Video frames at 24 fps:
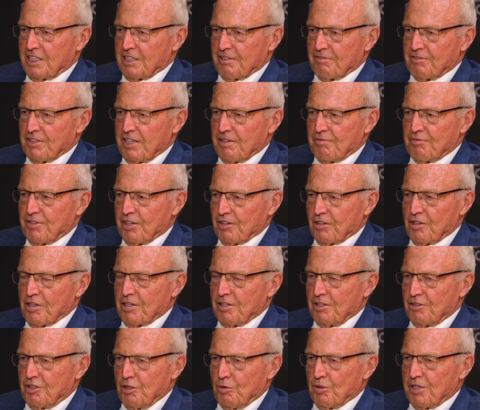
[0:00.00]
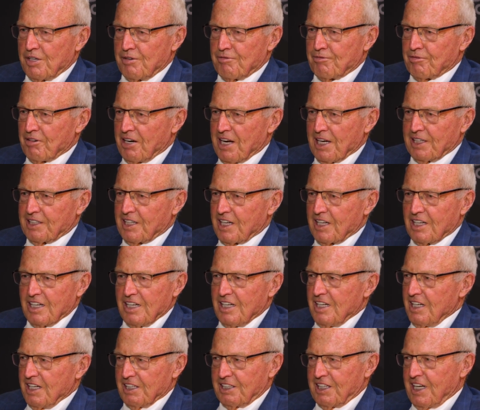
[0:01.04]
If they're going to do any fracking,
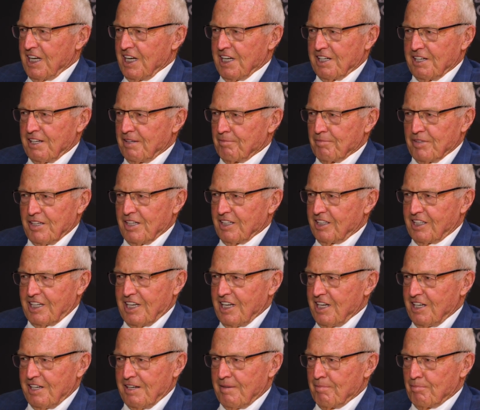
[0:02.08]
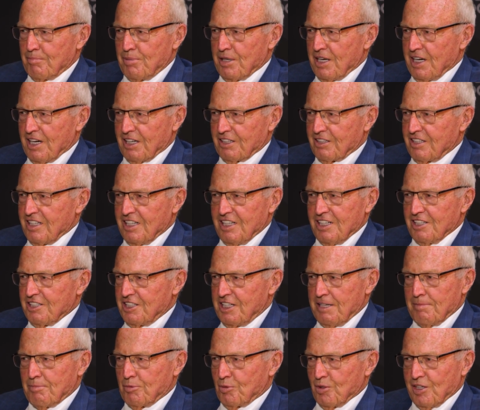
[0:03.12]
it can impact
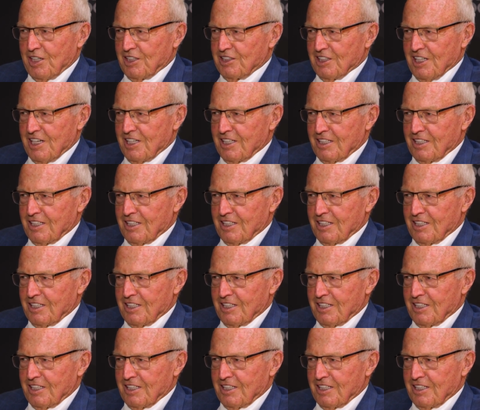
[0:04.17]
Deep Creek Lake.